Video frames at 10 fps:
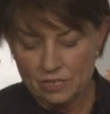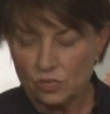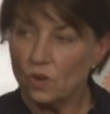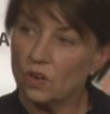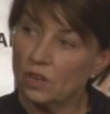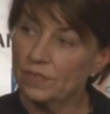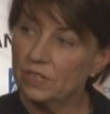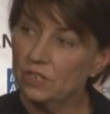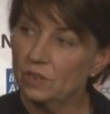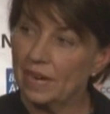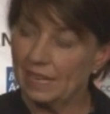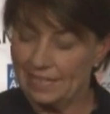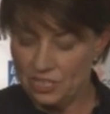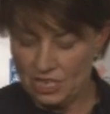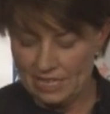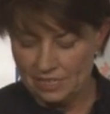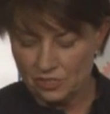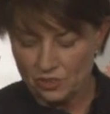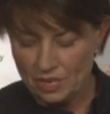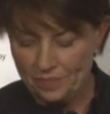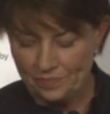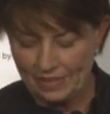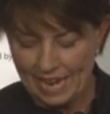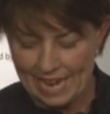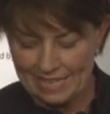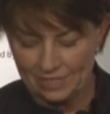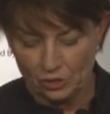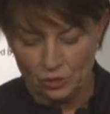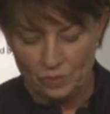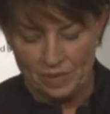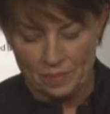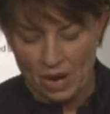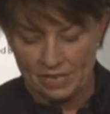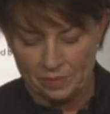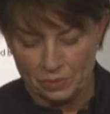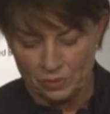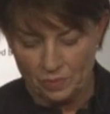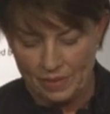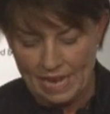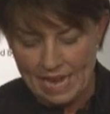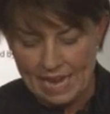Talk of the new LNG industry and the looming mining boom